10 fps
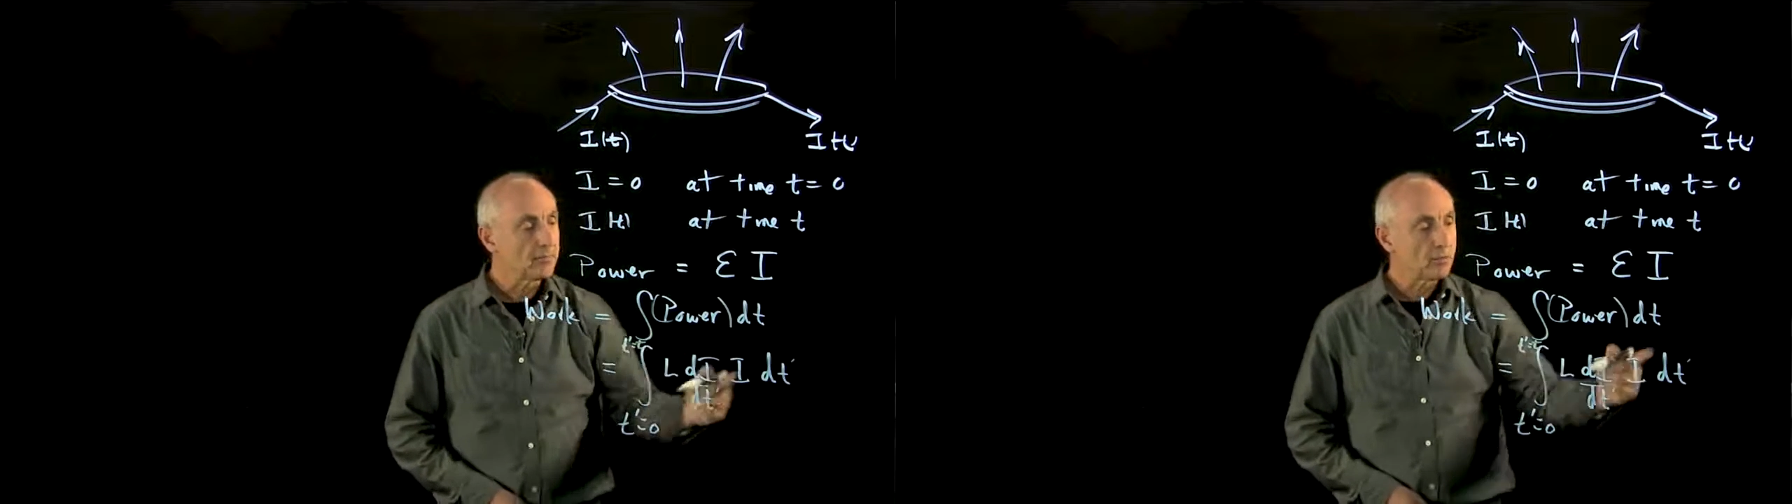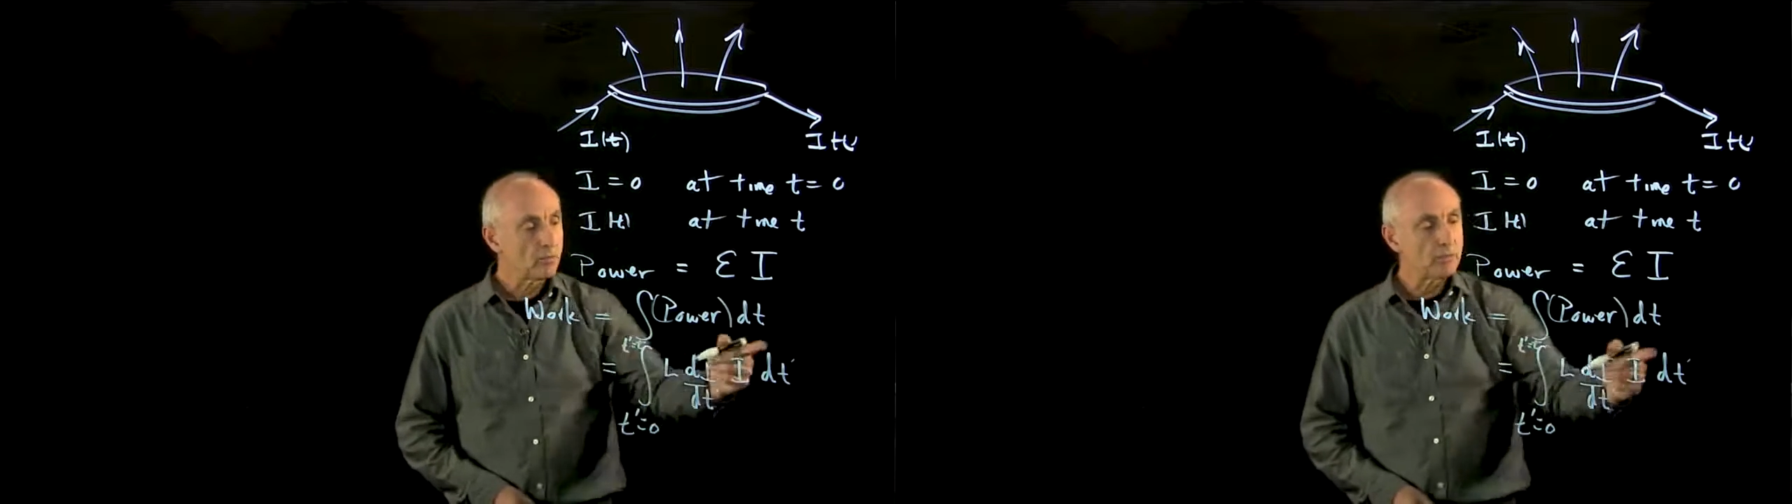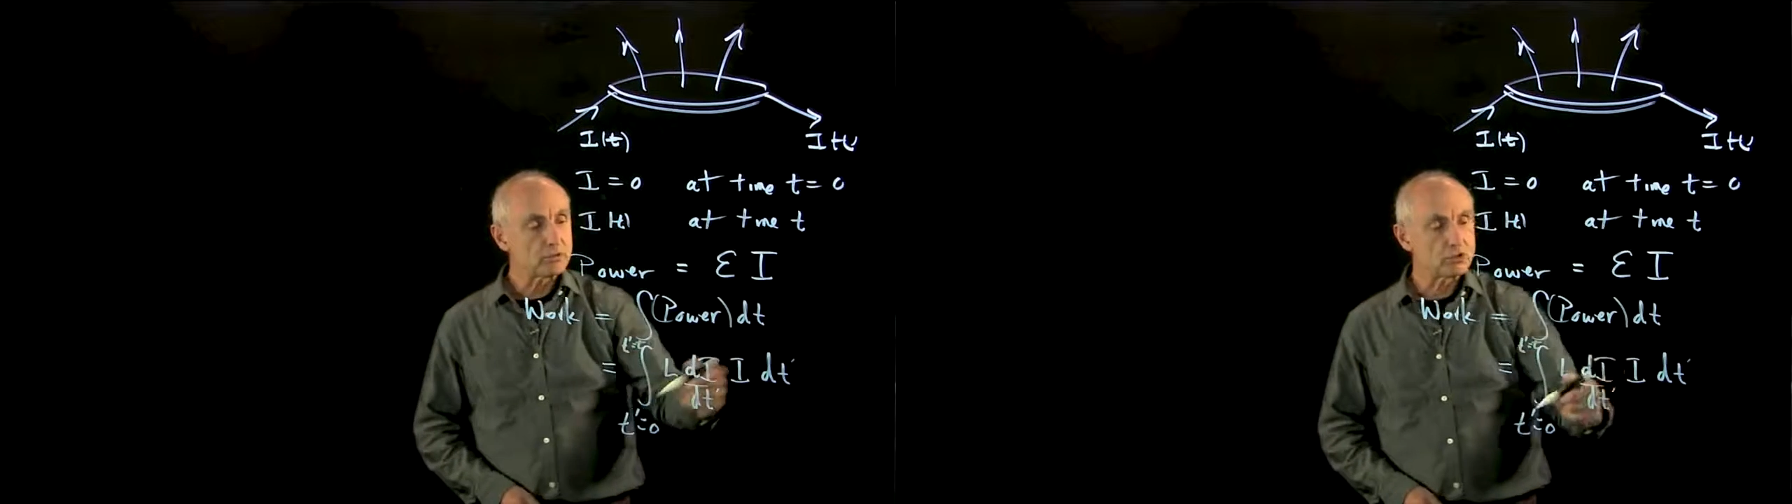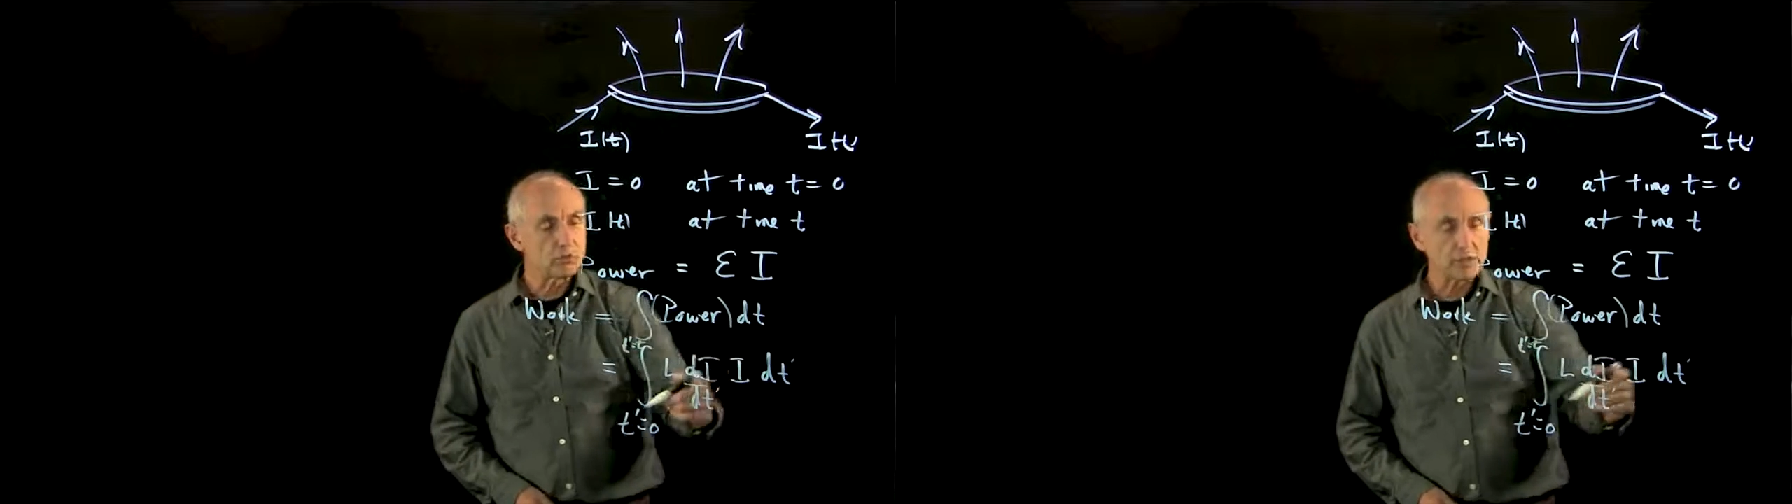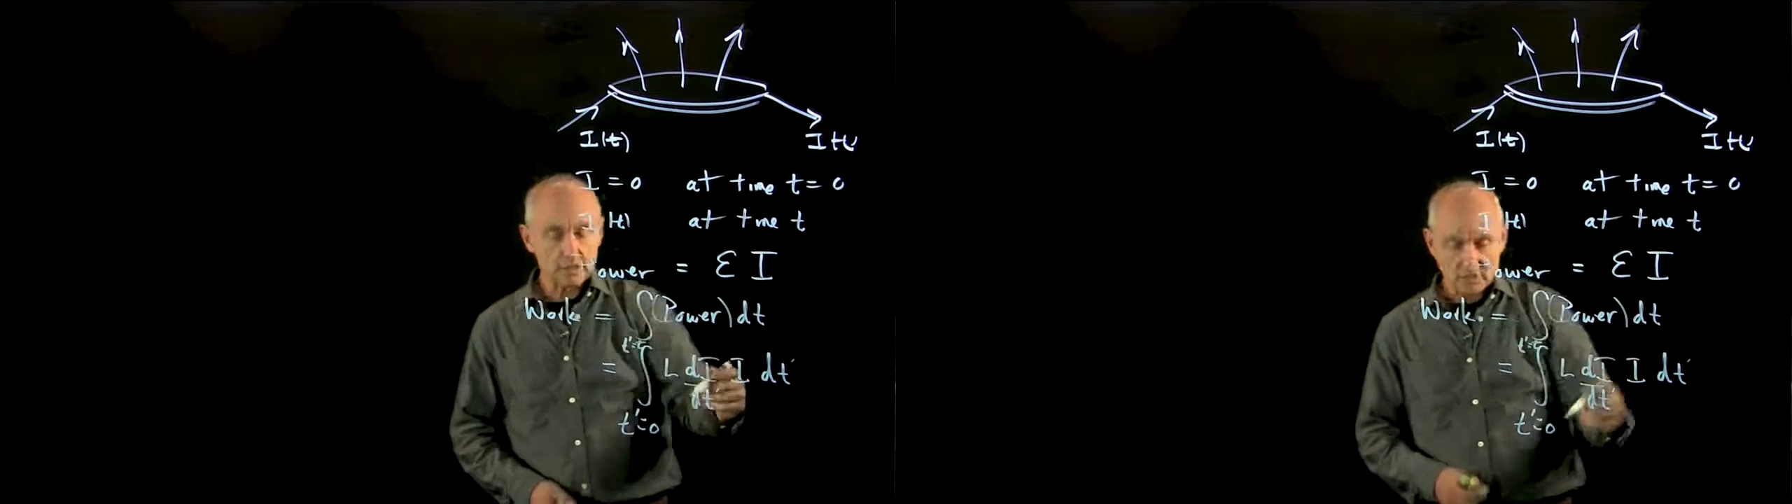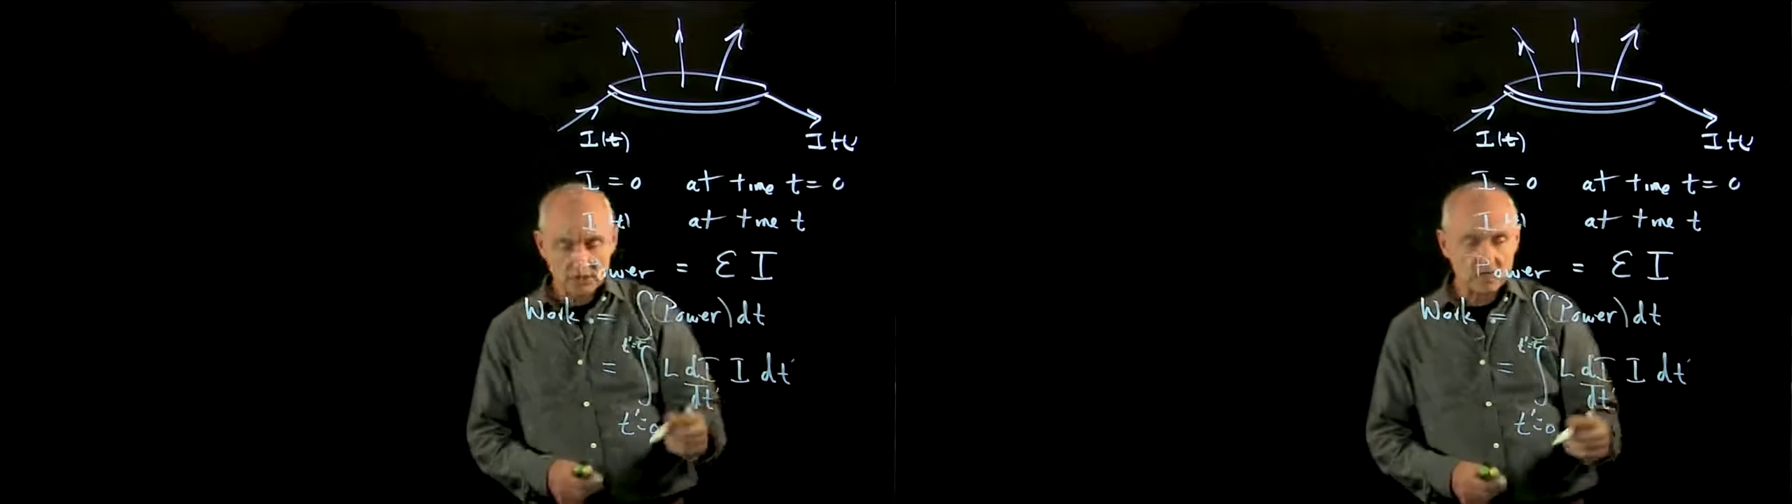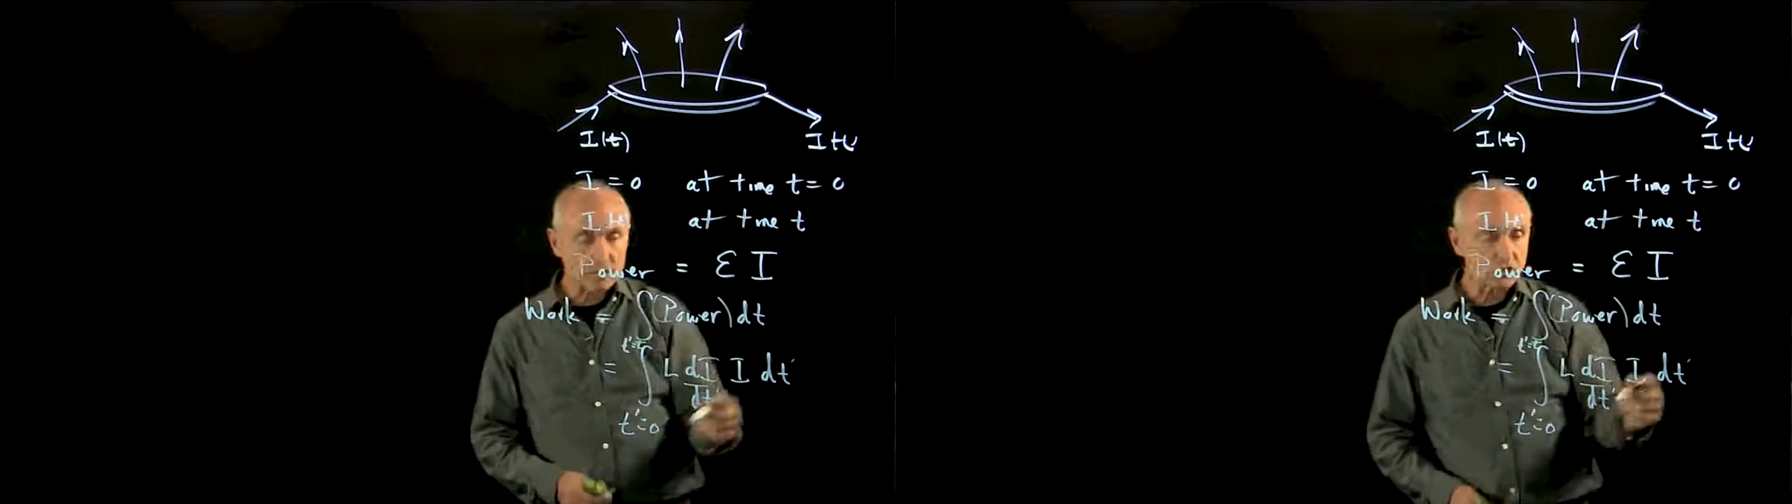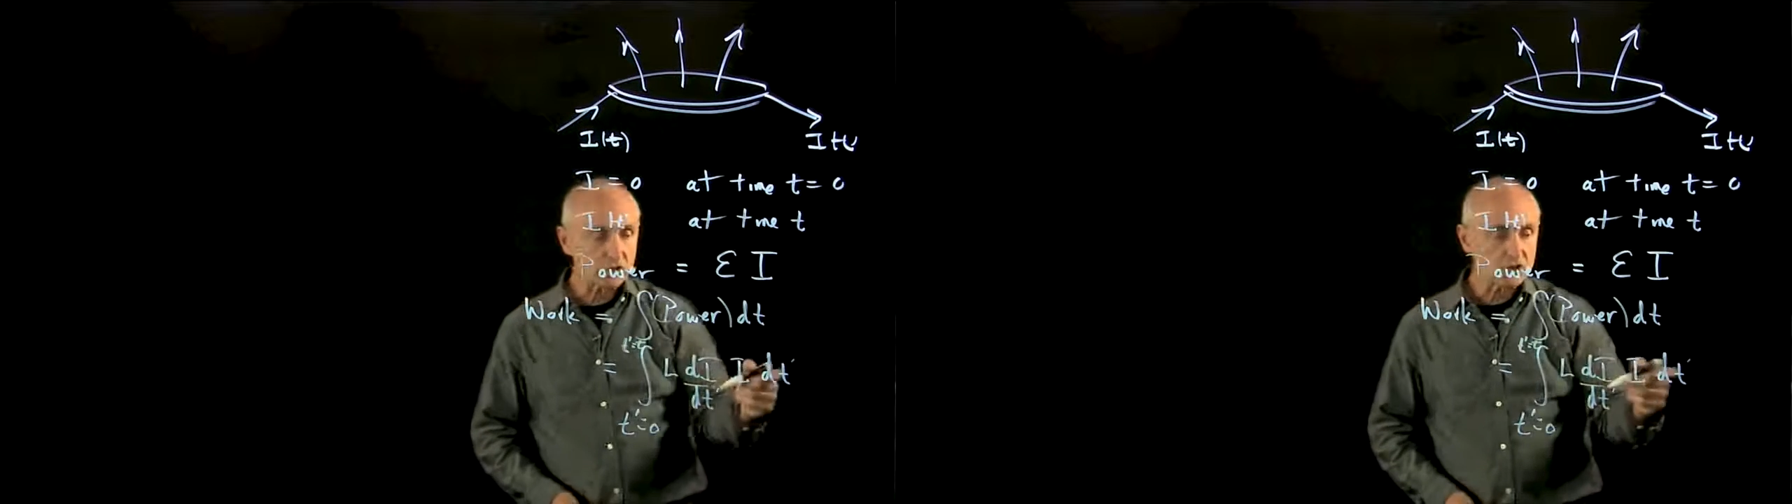But what we're doing is
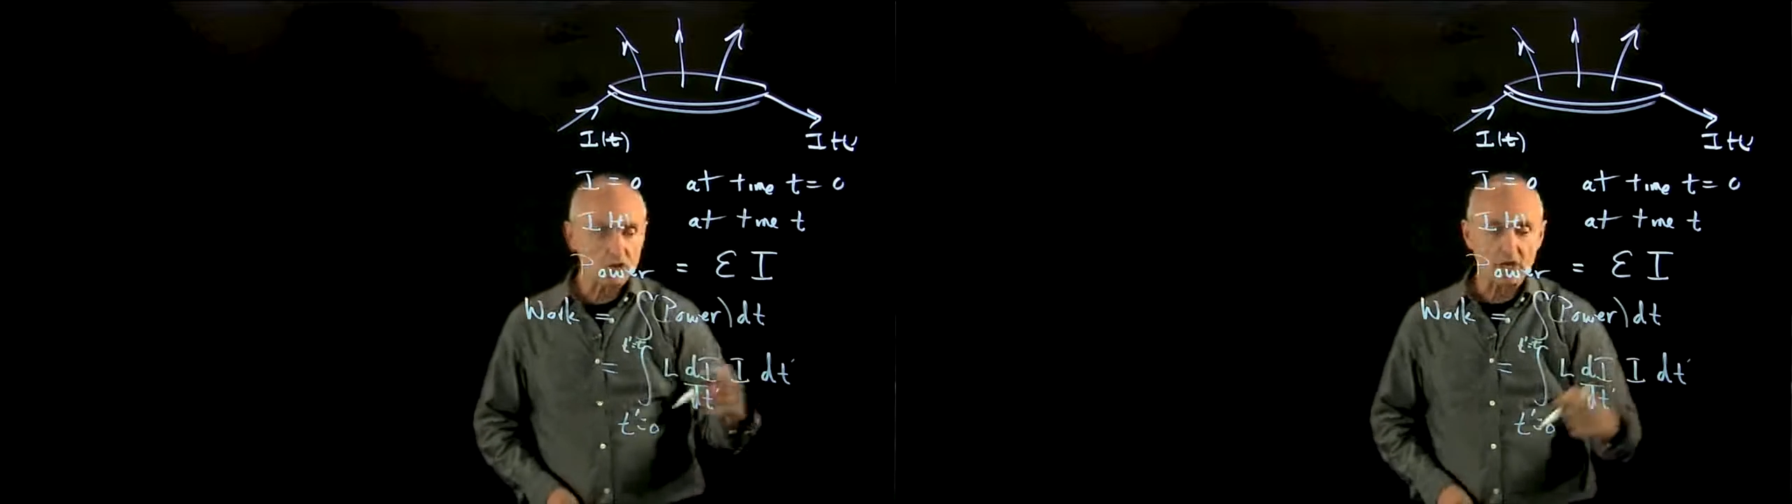essentially